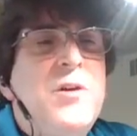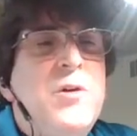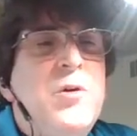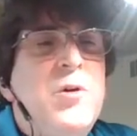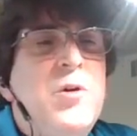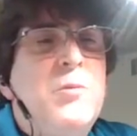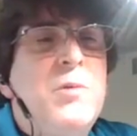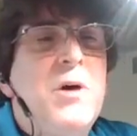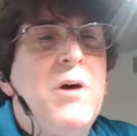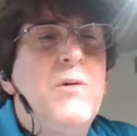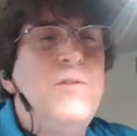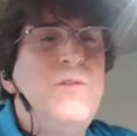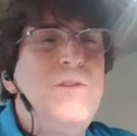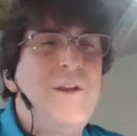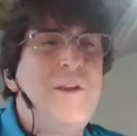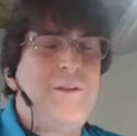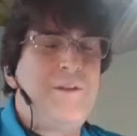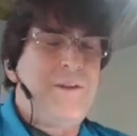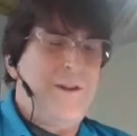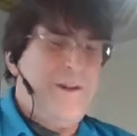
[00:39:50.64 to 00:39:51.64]
20 minutes,
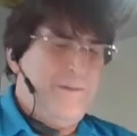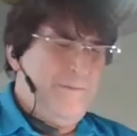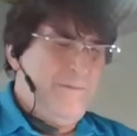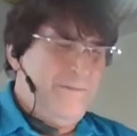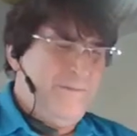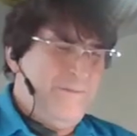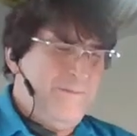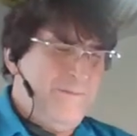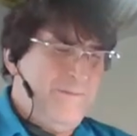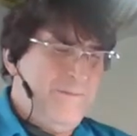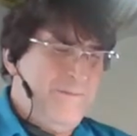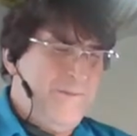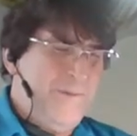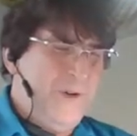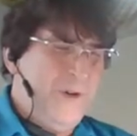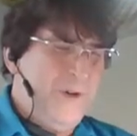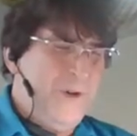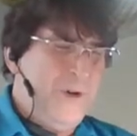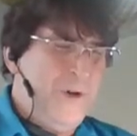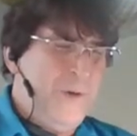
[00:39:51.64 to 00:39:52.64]
plenty of time.
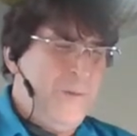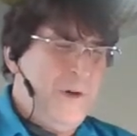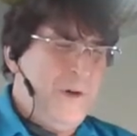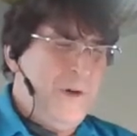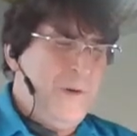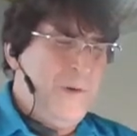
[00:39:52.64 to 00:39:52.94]
Have I